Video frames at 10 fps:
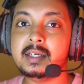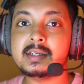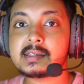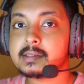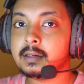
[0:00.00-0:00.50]
It
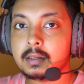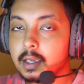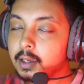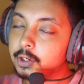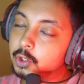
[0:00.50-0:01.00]
is still,
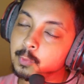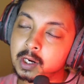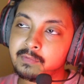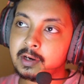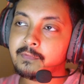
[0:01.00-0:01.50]

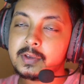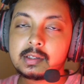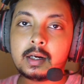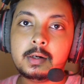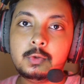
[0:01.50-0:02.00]
whatever
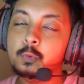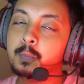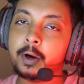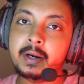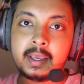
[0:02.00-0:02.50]
FSR
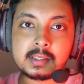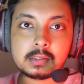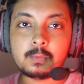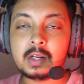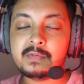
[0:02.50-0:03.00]

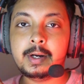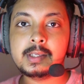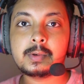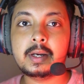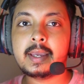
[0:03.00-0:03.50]
2.x, whatever it
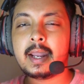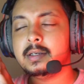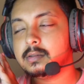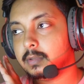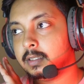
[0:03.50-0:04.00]
is running. And
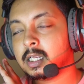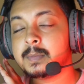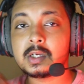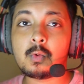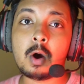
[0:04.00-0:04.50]
in
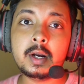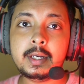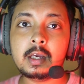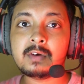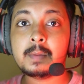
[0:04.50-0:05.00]
terms of
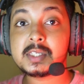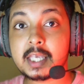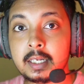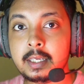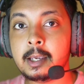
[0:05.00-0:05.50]
quality of
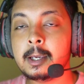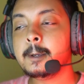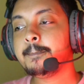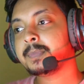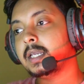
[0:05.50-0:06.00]
upscaling,
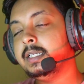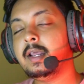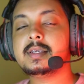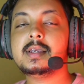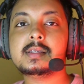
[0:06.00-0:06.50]
the
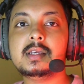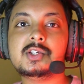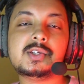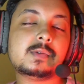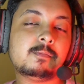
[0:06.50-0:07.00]
DLSS is
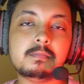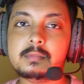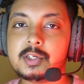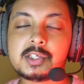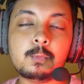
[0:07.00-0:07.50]
just
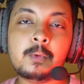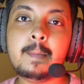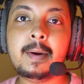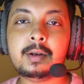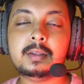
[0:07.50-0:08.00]
way
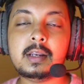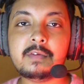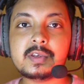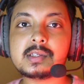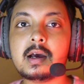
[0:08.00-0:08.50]
better than
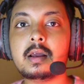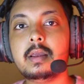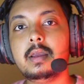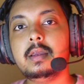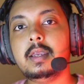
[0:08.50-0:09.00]
FSR
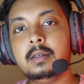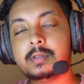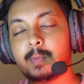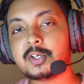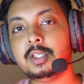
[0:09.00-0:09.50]
in
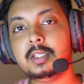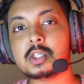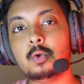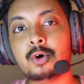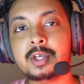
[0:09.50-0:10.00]
especially these
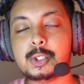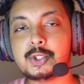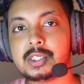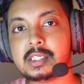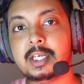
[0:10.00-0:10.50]
lower
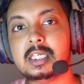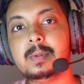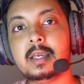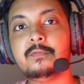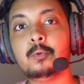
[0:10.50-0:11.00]
resolutions,
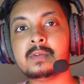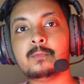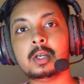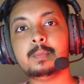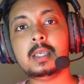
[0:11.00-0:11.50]
1080p and
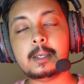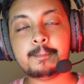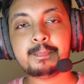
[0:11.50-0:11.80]
1440p.